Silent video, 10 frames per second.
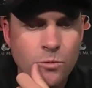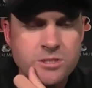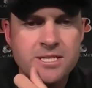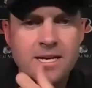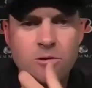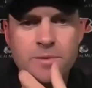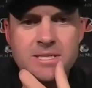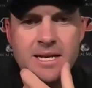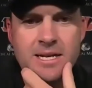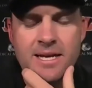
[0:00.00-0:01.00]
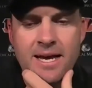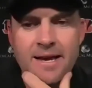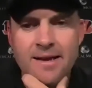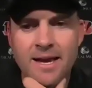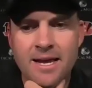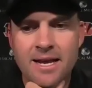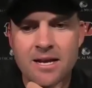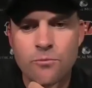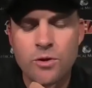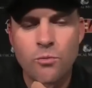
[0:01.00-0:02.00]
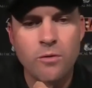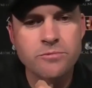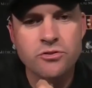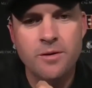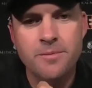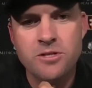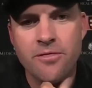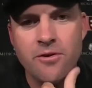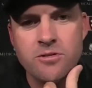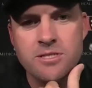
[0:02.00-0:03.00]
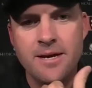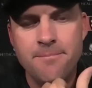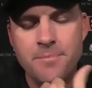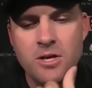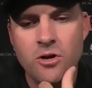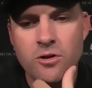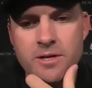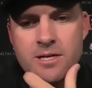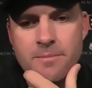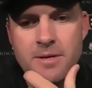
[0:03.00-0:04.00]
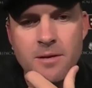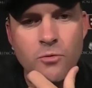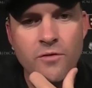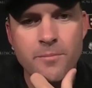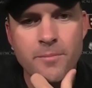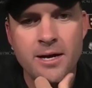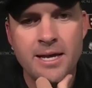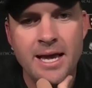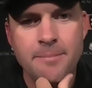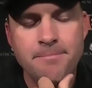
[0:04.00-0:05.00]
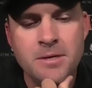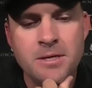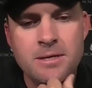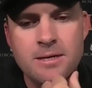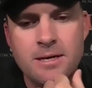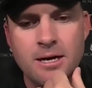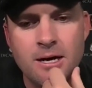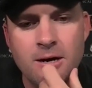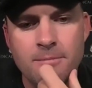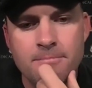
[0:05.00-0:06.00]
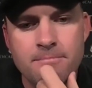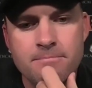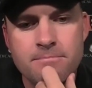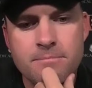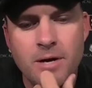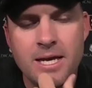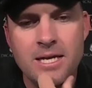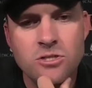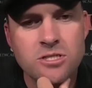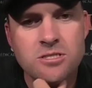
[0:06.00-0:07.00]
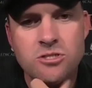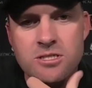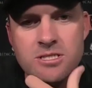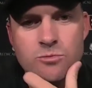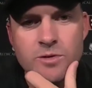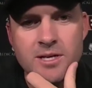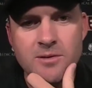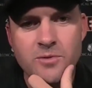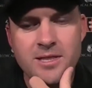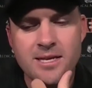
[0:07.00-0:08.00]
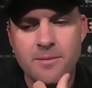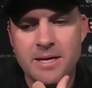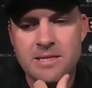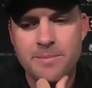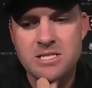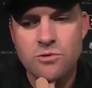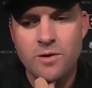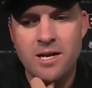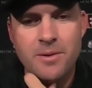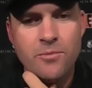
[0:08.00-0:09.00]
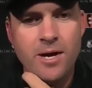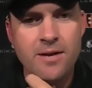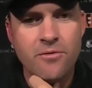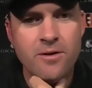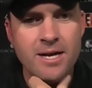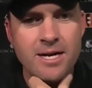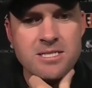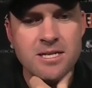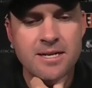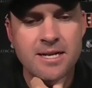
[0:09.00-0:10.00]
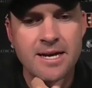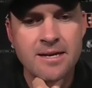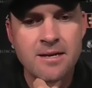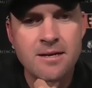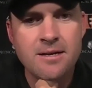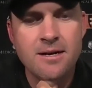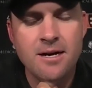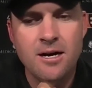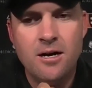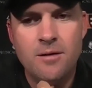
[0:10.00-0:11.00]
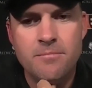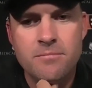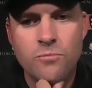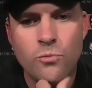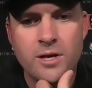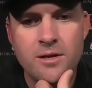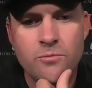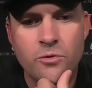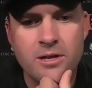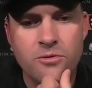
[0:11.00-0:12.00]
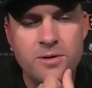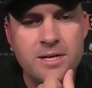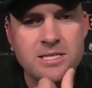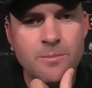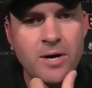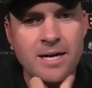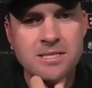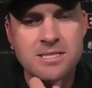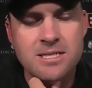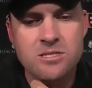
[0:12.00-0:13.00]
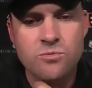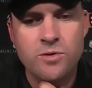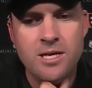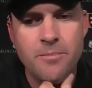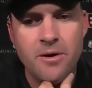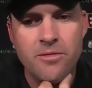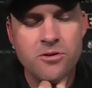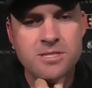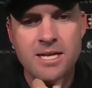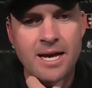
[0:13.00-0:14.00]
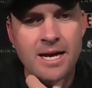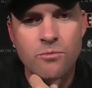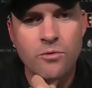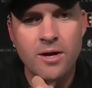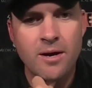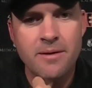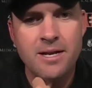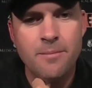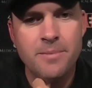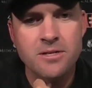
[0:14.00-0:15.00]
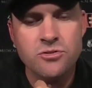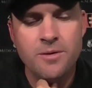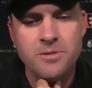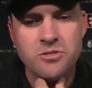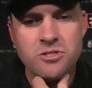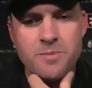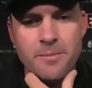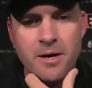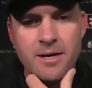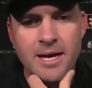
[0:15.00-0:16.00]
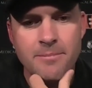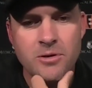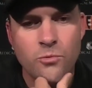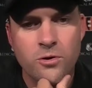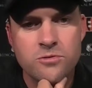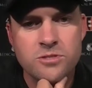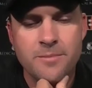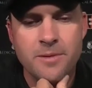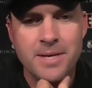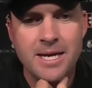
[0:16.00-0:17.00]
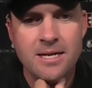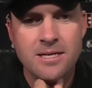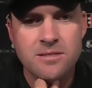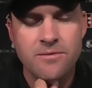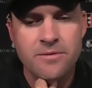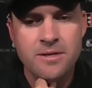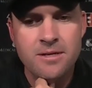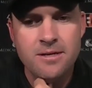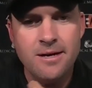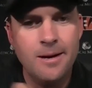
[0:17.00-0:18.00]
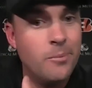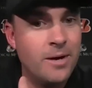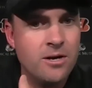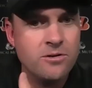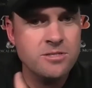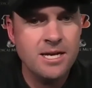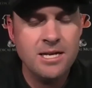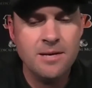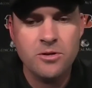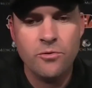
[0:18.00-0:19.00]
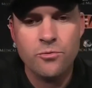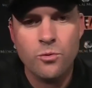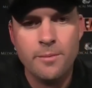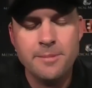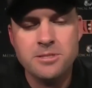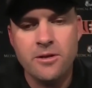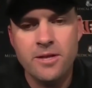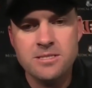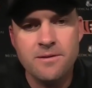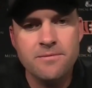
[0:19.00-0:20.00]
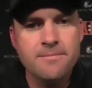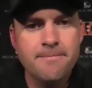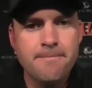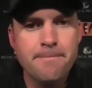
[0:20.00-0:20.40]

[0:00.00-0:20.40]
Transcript: We'll see. It'll be day to day, and we won't scrimmage on Thursday. You know, it'll end up being a more of a mock game. Again, just as we think about the best way to be ready for next Sunday, we'll get 3 days of practice in this week, but Thursday night will not end up being a scrimmage. It'll just be a mock game to work through some of the mechanics of playing our stadium, going through warm-ups and all that stuff.